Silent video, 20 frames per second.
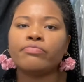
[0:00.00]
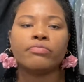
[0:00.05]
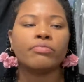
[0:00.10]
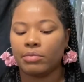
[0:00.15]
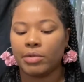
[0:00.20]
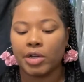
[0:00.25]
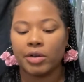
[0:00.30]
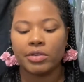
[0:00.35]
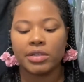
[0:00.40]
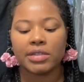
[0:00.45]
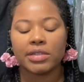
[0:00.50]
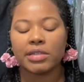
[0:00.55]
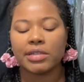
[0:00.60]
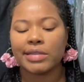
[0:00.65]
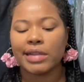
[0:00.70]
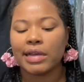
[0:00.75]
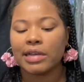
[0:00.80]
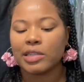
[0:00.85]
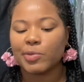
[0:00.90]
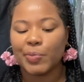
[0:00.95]
No, this
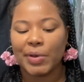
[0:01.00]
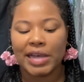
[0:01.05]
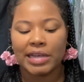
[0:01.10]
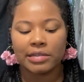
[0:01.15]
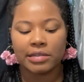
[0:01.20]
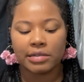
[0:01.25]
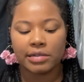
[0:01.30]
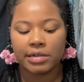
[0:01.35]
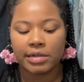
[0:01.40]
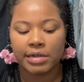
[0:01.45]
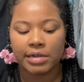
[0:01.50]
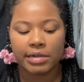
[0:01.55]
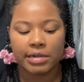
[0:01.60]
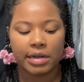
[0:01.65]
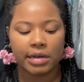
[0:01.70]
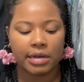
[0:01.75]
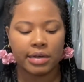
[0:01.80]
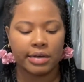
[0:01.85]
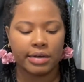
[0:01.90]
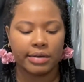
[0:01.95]
is not sponsored.
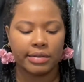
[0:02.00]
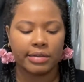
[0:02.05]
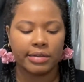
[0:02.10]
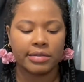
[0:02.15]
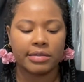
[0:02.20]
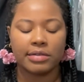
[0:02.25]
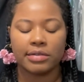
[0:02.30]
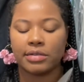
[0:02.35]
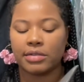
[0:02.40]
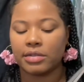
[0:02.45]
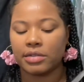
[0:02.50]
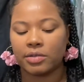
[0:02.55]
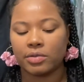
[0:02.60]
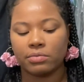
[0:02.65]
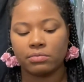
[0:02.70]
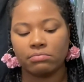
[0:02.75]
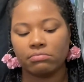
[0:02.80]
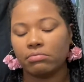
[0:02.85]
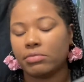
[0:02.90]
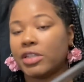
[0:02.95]
This
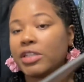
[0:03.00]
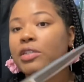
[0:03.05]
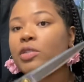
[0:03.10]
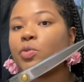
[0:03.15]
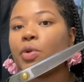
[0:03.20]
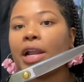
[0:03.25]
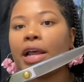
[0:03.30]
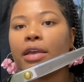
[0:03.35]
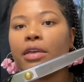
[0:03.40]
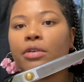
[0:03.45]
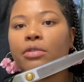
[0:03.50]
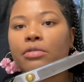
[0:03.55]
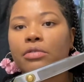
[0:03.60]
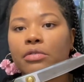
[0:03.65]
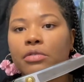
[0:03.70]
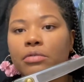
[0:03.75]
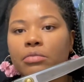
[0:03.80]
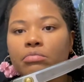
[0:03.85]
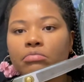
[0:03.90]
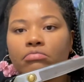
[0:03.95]
is what I
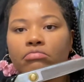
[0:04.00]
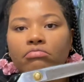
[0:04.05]
use.